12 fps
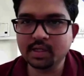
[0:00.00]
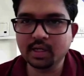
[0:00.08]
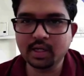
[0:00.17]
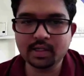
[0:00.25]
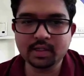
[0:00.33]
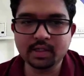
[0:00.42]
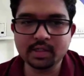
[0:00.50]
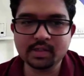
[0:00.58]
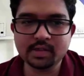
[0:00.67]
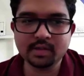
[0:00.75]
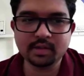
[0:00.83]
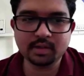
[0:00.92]
but
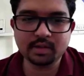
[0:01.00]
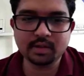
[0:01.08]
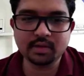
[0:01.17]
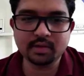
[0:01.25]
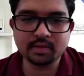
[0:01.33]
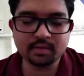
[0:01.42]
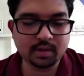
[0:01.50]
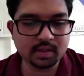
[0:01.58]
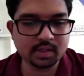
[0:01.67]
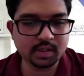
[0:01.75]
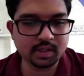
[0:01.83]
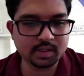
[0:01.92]
singlet this
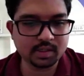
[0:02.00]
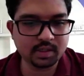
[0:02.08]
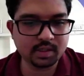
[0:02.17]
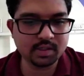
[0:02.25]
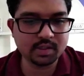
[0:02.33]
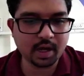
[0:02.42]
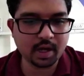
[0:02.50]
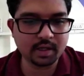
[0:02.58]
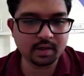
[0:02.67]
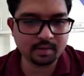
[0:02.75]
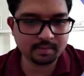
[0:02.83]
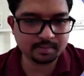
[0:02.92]
excitation
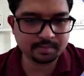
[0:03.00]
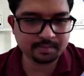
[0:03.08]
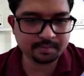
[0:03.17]
is high.